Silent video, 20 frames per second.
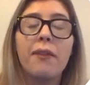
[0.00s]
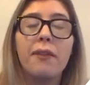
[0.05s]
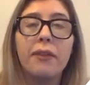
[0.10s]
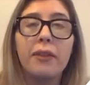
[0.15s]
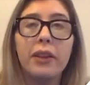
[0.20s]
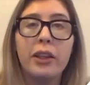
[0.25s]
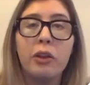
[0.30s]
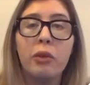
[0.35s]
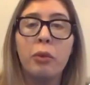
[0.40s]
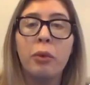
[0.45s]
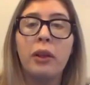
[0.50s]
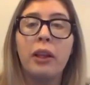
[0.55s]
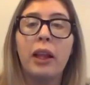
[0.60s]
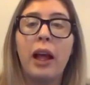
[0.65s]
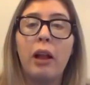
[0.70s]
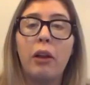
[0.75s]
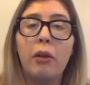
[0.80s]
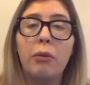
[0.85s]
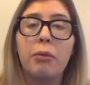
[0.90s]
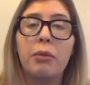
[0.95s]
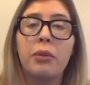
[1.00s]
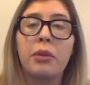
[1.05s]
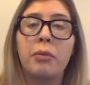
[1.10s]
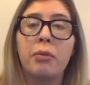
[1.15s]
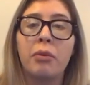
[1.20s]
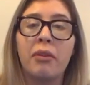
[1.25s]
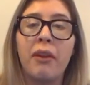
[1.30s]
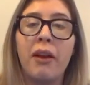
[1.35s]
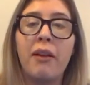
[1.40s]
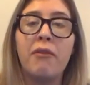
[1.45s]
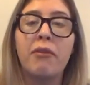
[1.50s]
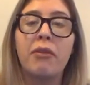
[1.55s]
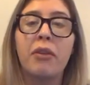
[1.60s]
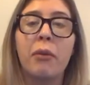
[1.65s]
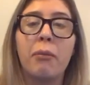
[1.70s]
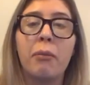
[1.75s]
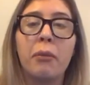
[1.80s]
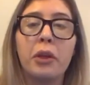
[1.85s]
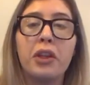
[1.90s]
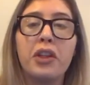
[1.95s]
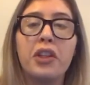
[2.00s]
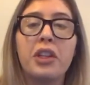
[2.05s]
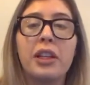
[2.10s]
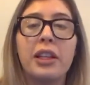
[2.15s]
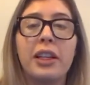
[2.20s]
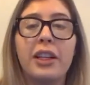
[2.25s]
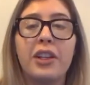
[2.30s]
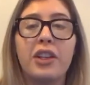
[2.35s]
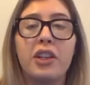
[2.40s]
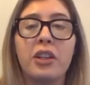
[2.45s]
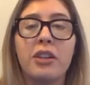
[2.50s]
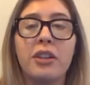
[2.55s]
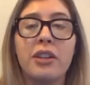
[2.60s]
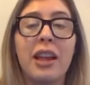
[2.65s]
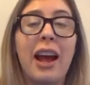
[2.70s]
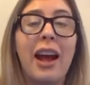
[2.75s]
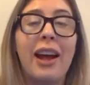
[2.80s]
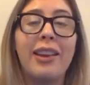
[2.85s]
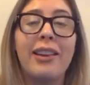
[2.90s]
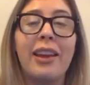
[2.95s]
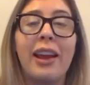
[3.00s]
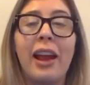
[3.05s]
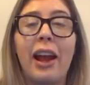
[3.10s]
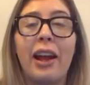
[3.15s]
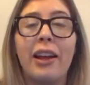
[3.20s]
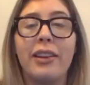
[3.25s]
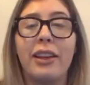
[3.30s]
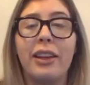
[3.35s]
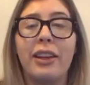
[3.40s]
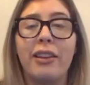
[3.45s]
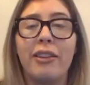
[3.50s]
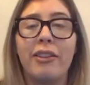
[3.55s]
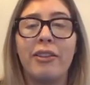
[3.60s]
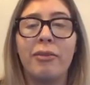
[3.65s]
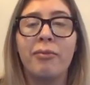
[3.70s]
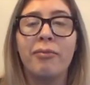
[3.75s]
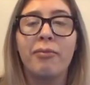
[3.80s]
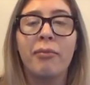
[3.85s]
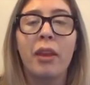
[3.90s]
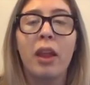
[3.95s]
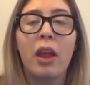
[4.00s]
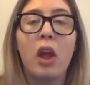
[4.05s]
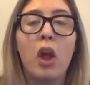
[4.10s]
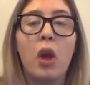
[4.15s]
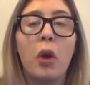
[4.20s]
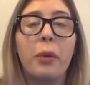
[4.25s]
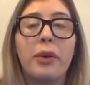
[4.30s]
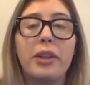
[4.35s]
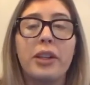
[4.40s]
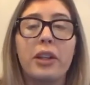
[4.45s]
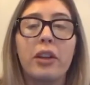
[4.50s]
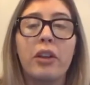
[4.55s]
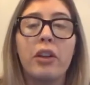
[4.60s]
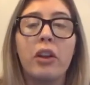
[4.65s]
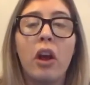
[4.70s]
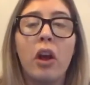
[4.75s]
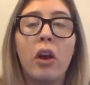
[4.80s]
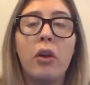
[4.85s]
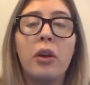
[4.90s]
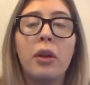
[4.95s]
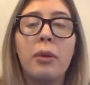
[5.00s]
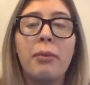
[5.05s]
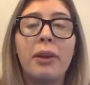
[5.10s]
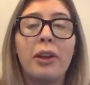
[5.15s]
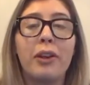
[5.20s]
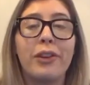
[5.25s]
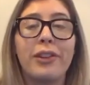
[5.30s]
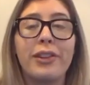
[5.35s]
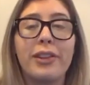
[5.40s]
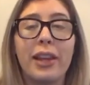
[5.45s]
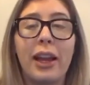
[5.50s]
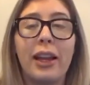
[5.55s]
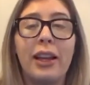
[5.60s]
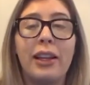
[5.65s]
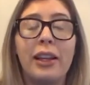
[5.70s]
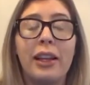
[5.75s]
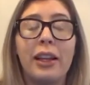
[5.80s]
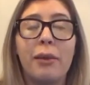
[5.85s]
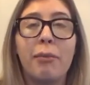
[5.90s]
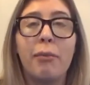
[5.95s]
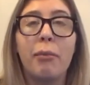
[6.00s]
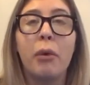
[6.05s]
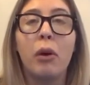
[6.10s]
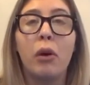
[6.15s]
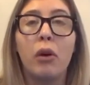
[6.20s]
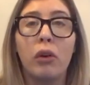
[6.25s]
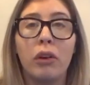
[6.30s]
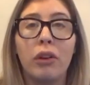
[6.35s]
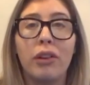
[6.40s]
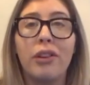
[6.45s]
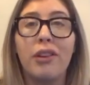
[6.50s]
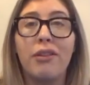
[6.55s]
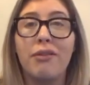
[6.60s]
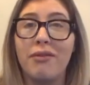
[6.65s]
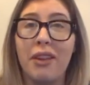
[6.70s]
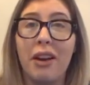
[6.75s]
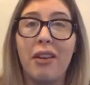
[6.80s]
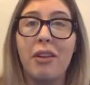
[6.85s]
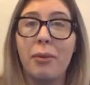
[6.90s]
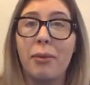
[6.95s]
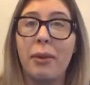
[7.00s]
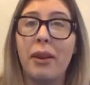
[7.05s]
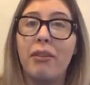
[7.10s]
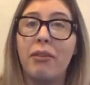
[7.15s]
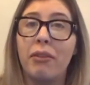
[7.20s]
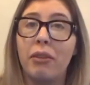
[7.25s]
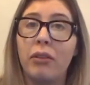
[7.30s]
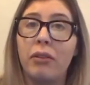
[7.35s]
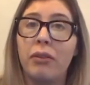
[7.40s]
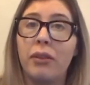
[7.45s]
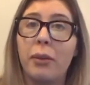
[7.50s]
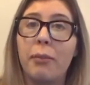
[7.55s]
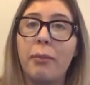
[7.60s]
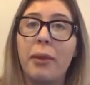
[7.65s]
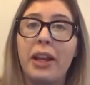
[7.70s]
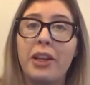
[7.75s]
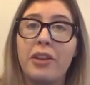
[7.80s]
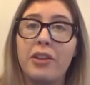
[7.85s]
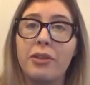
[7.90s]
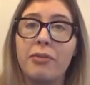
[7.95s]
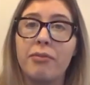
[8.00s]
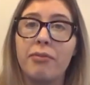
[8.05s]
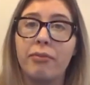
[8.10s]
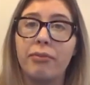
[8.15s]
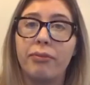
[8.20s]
This will help to prevent from moisture lesions and AIDs, which can not only be unsightly but also very painful for the patient.